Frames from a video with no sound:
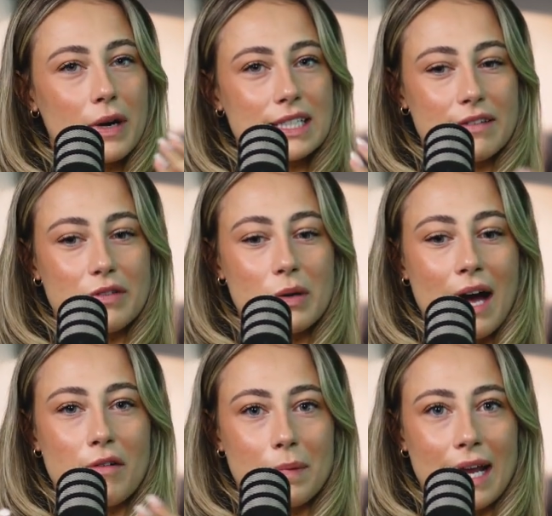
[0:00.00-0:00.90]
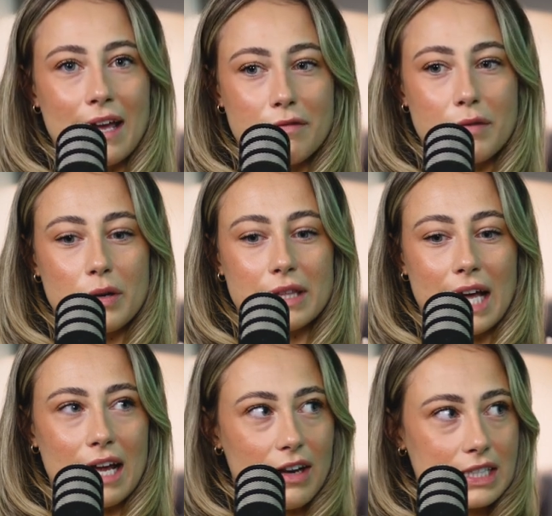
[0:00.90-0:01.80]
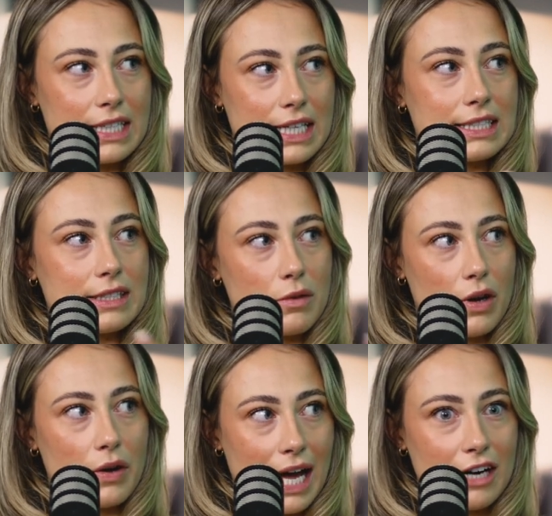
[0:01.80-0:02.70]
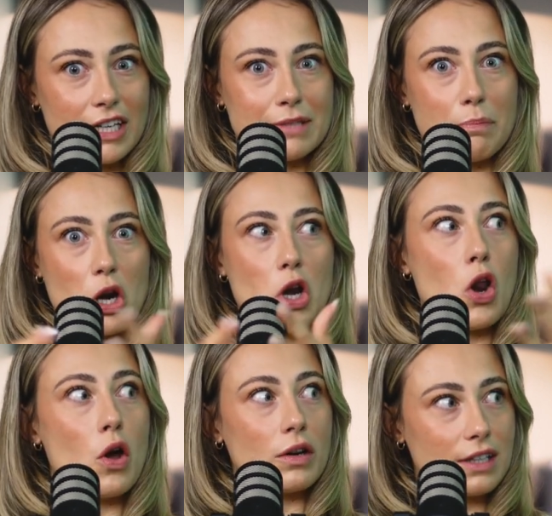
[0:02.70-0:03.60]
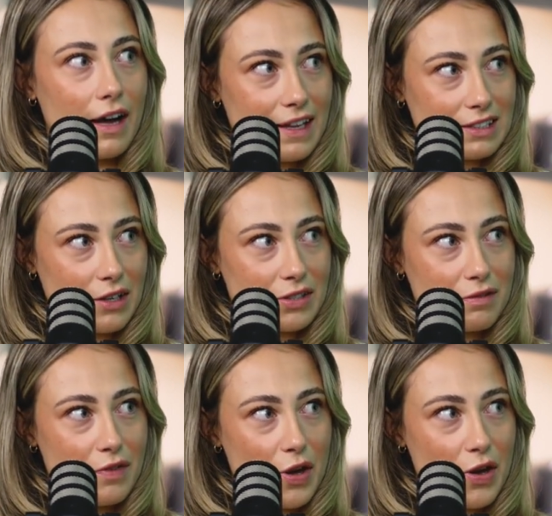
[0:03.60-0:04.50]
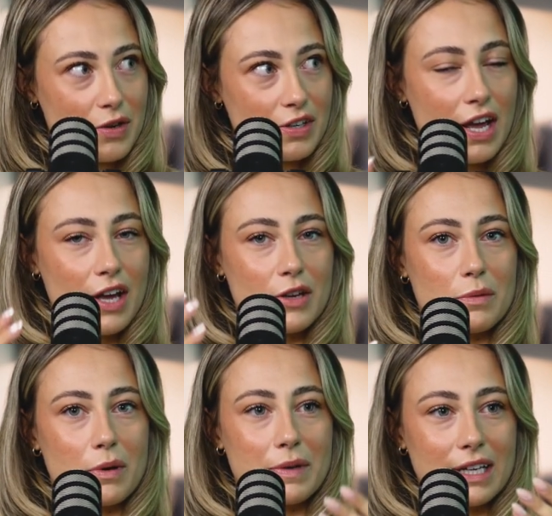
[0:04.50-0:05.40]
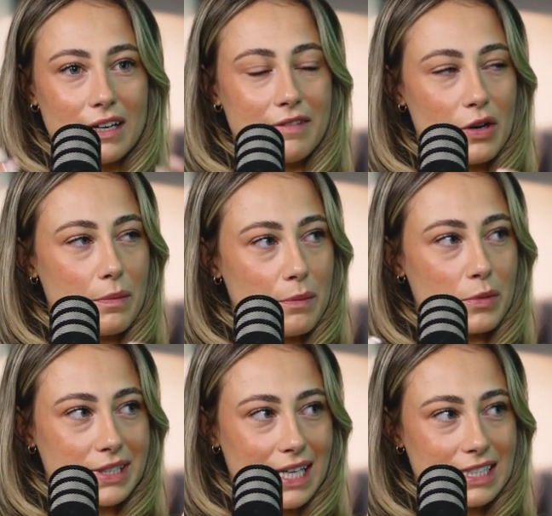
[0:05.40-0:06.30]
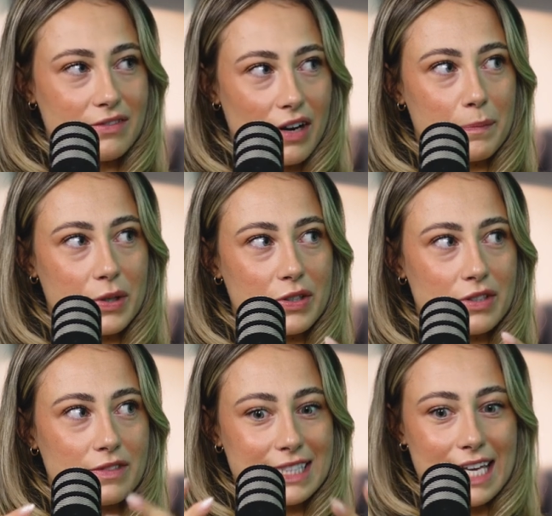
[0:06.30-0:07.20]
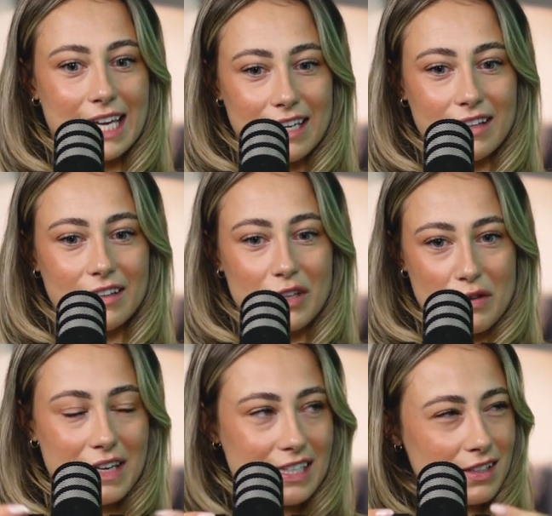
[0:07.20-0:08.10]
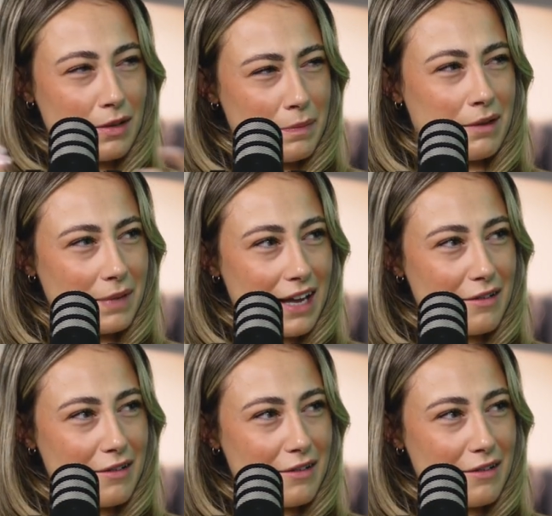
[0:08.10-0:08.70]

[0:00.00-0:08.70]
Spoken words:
Whereas if you have a plate of food that, like you said, is still low calories, but looks like there's loads of food, you're probably going to feel a bit more satisfied because you've seen that you've eaten a big plate